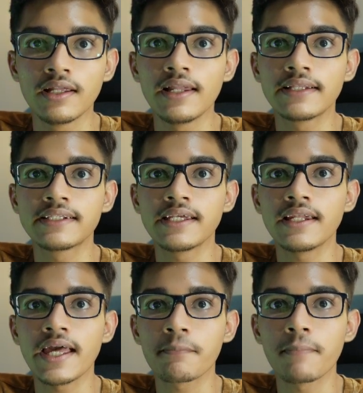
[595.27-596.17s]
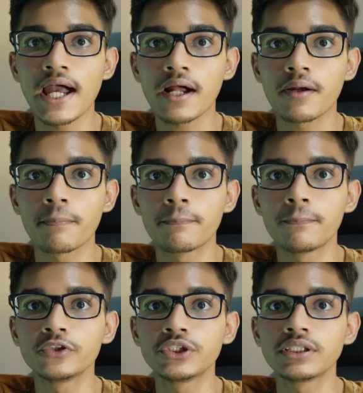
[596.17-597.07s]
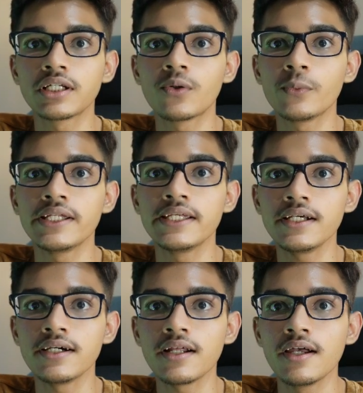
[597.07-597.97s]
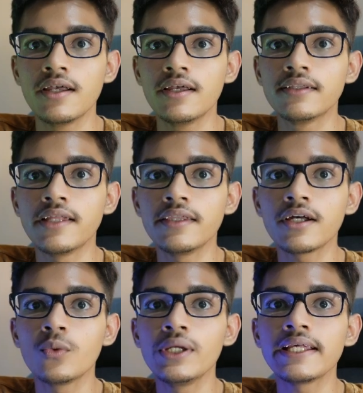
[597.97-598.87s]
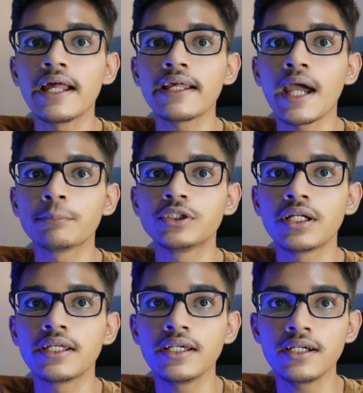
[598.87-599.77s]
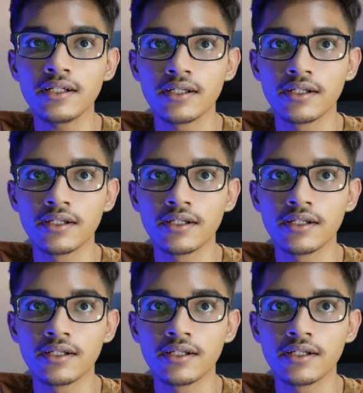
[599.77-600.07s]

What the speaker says: let's say like black pushes the queen here, then the queen can capture here,